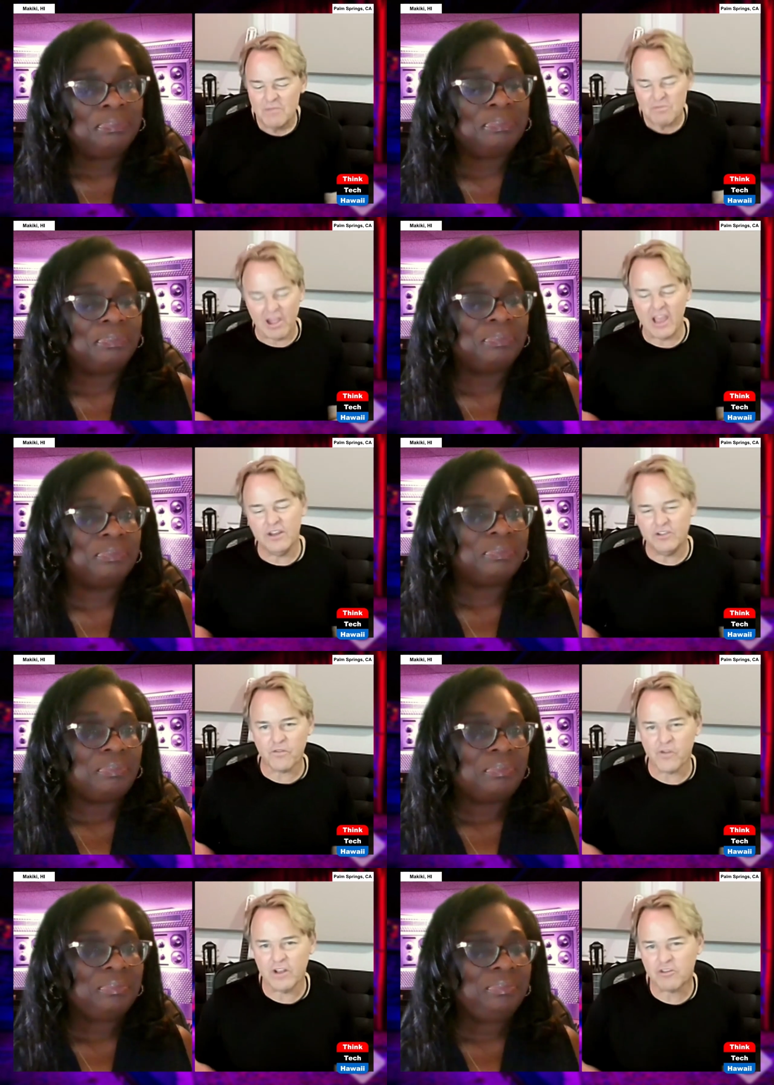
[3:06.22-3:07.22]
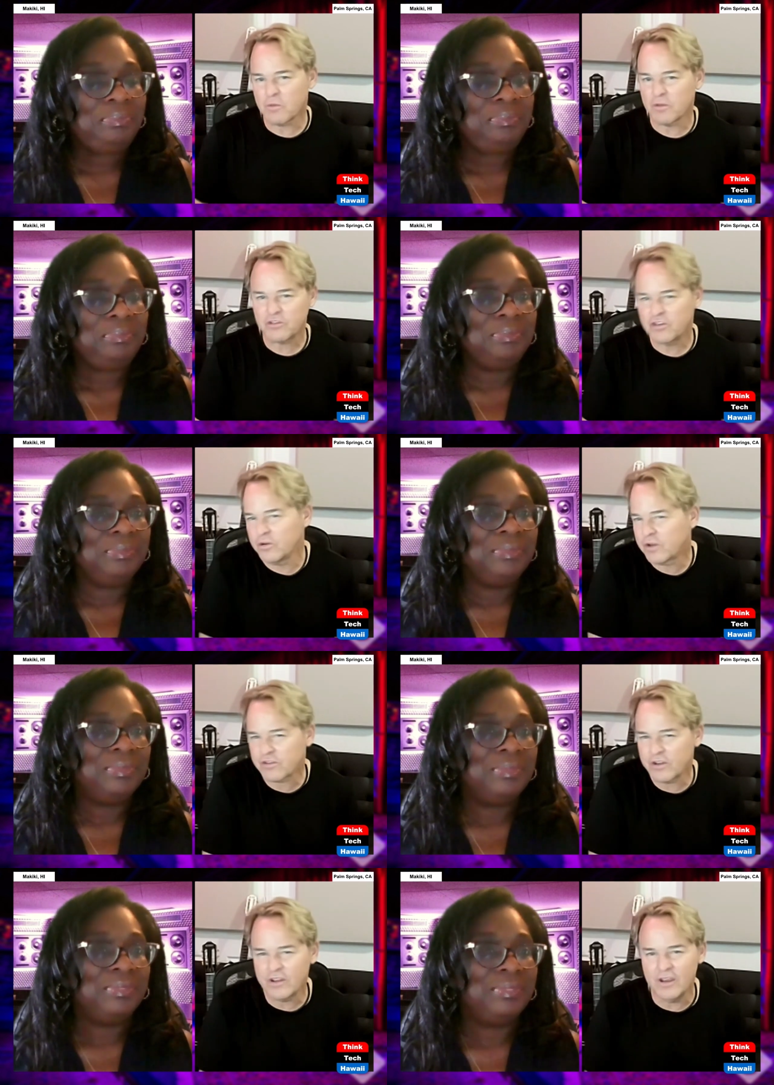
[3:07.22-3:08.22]
Speaker 1: playing different instruments too, because
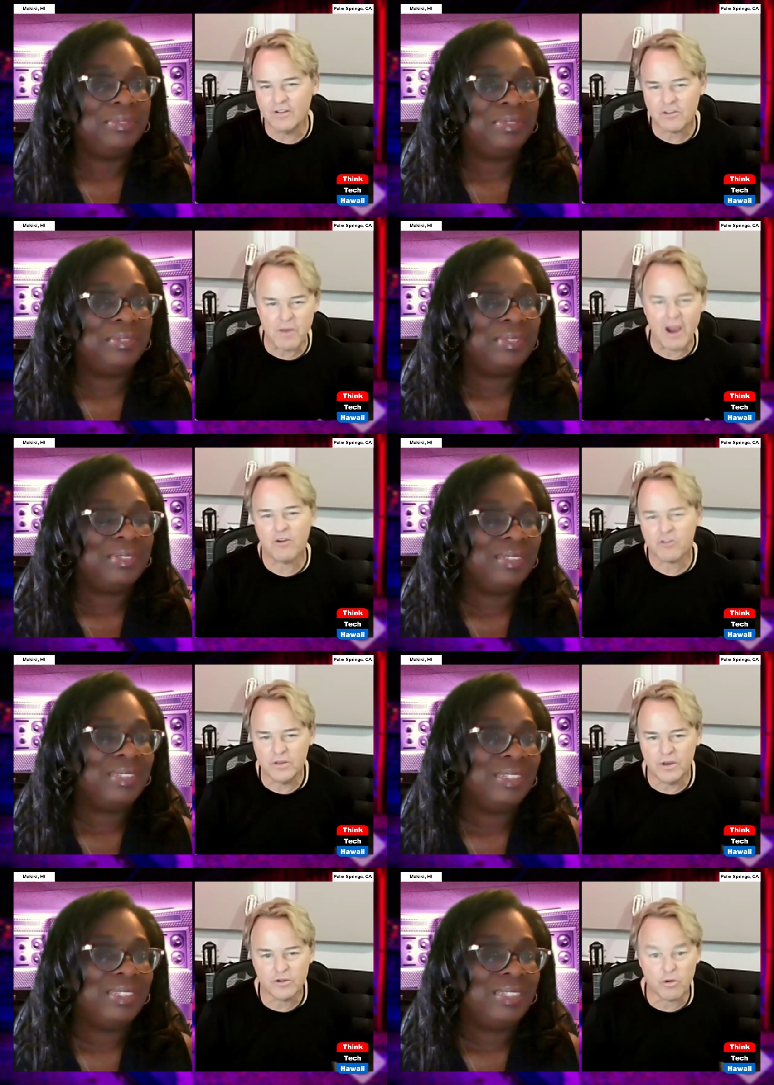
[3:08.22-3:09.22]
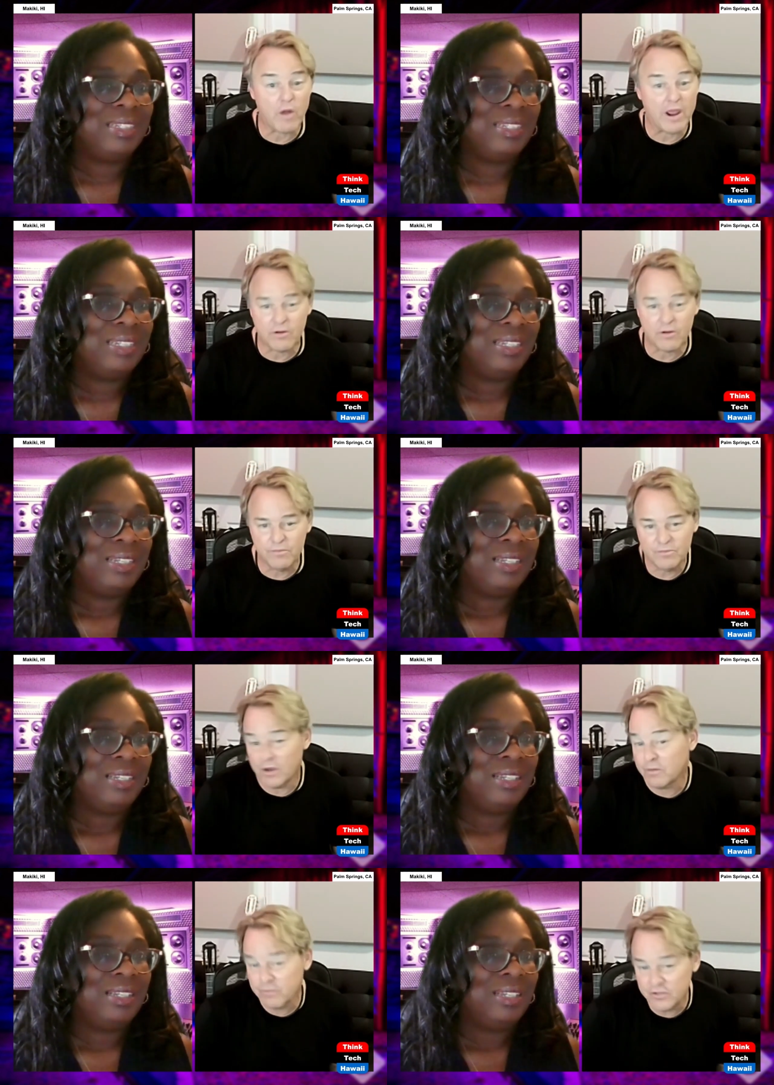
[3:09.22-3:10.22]
it inspires, you know, to write, you
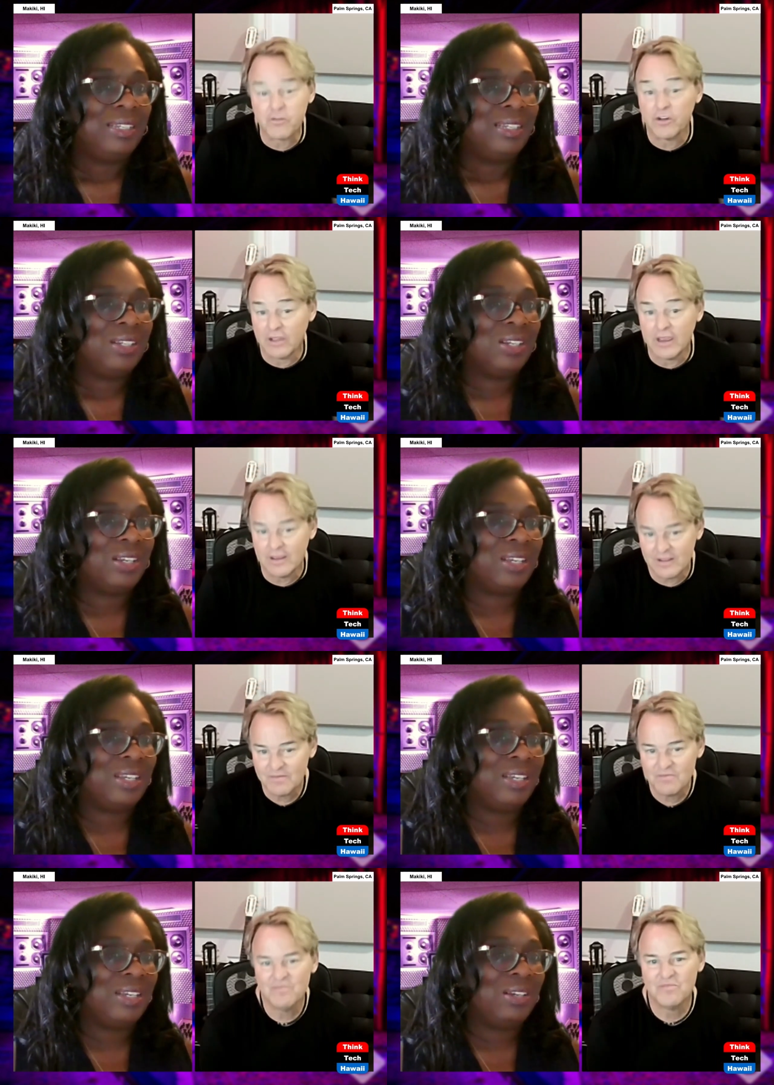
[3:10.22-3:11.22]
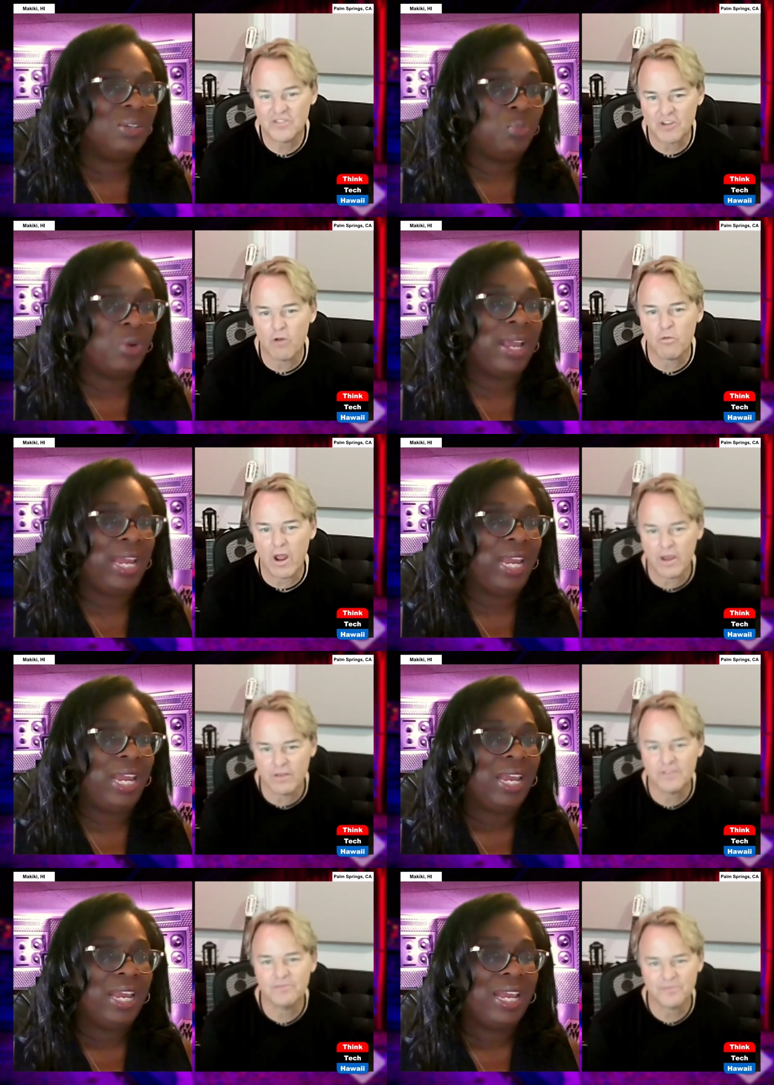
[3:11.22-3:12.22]
know, differently
Speaker 2: songs. Right
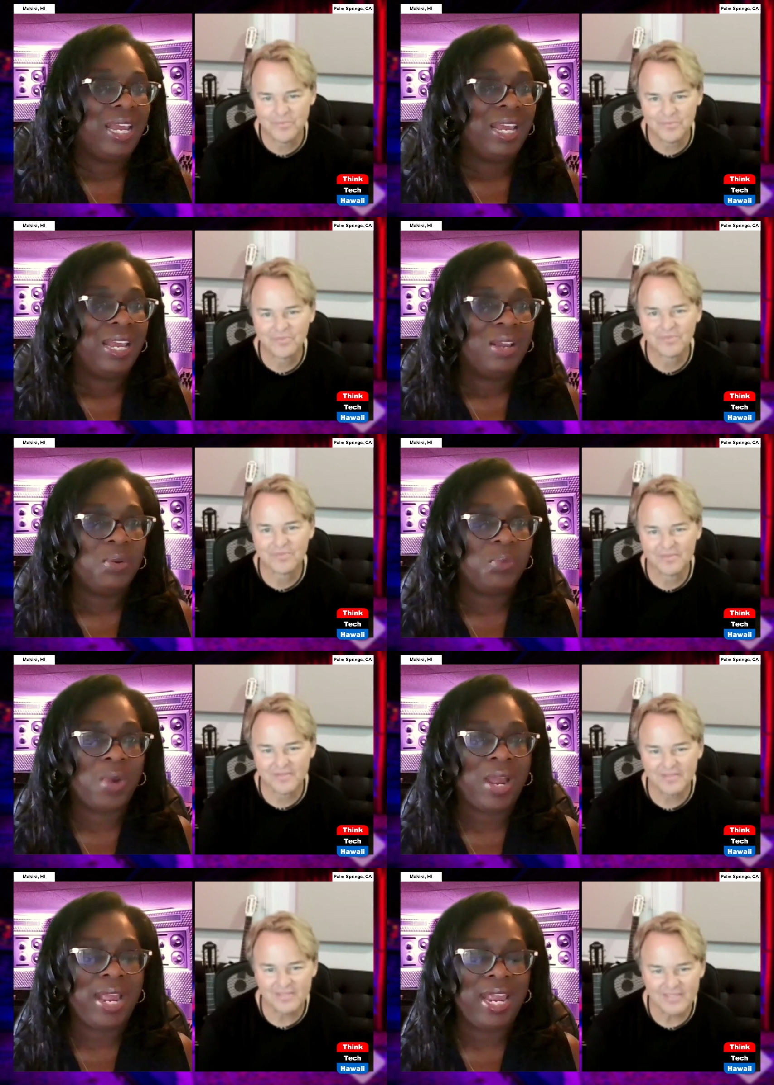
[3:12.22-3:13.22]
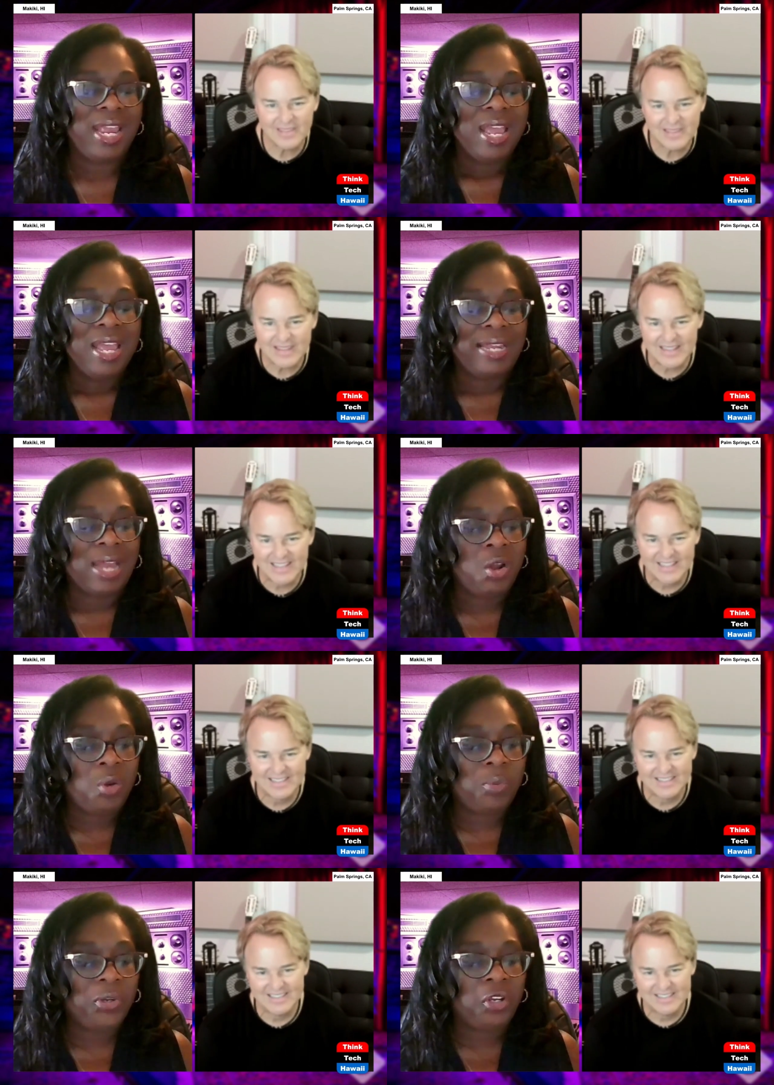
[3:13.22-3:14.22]
right now,
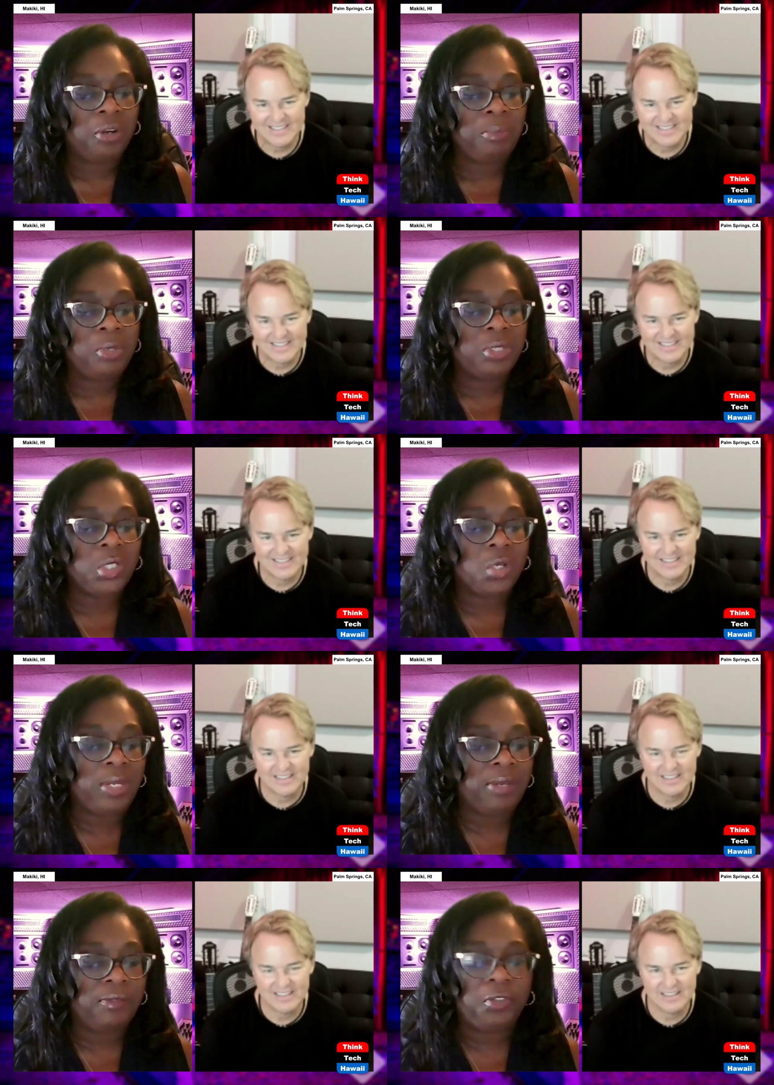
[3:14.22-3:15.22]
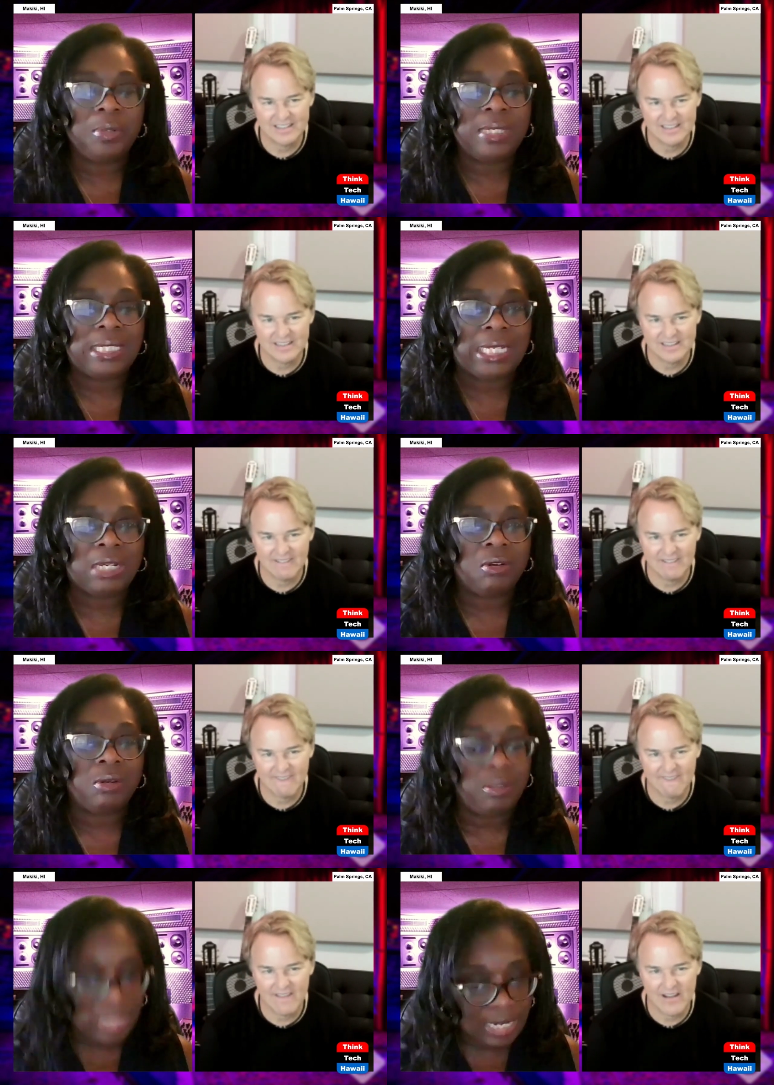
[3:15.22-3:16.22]
who were your musical influencing
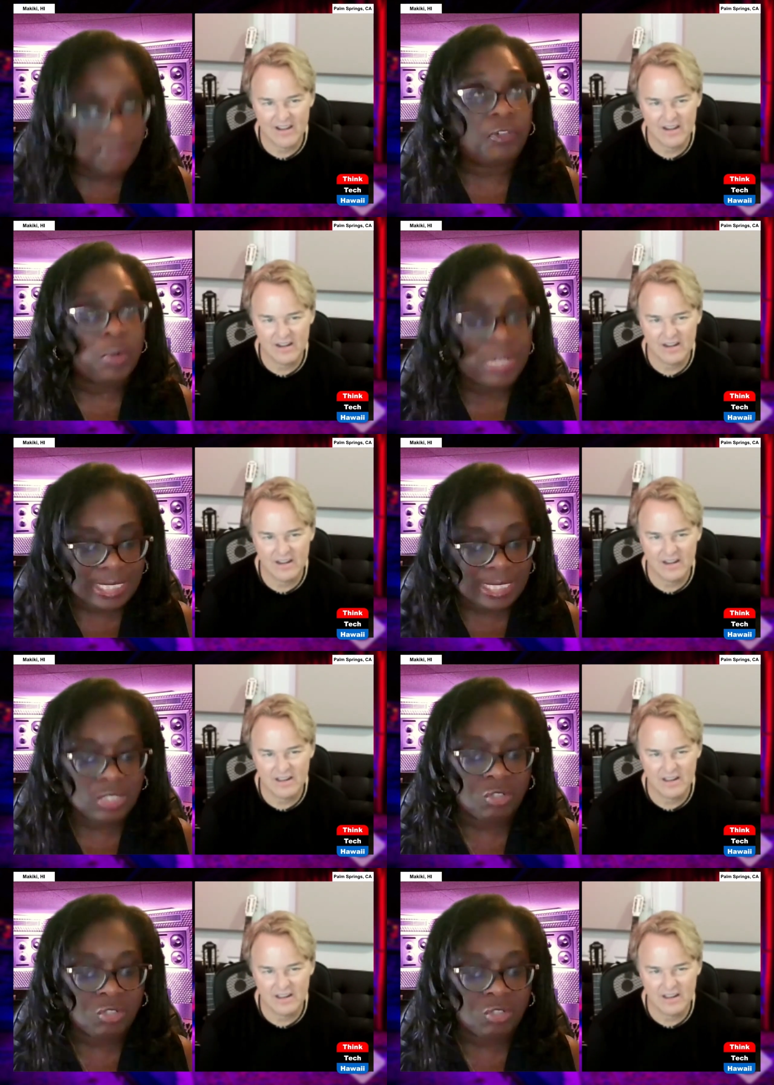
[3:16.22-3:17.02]
influences